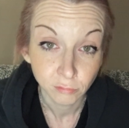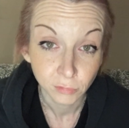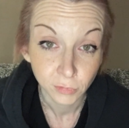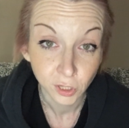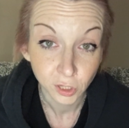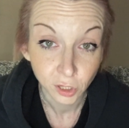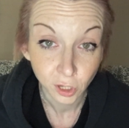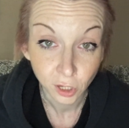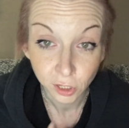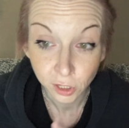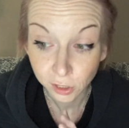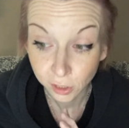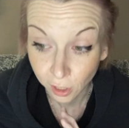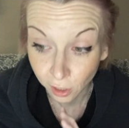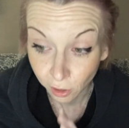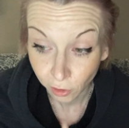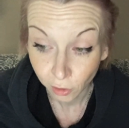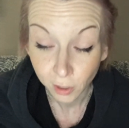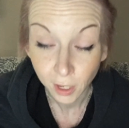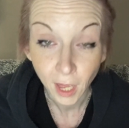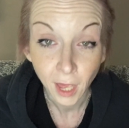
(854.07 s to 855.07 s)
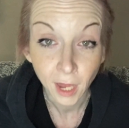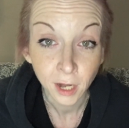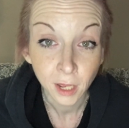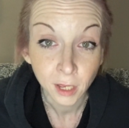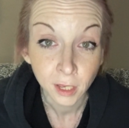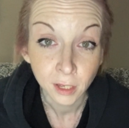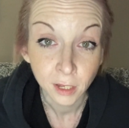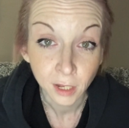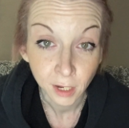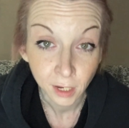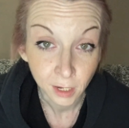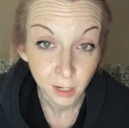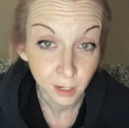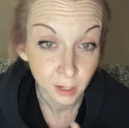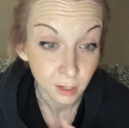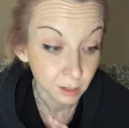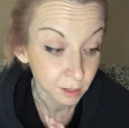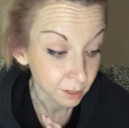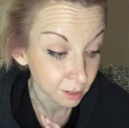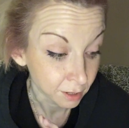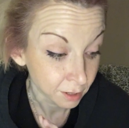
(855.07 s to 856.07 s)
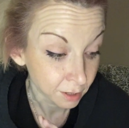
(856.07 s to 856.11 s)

the judge is going to look at it and